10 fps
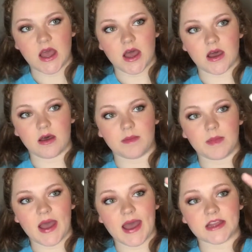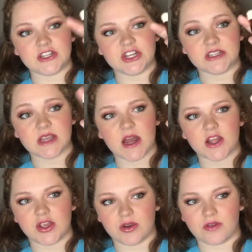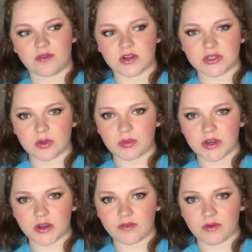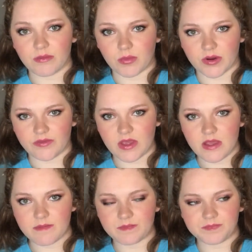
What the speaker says: I just got a universal blender from Morphe,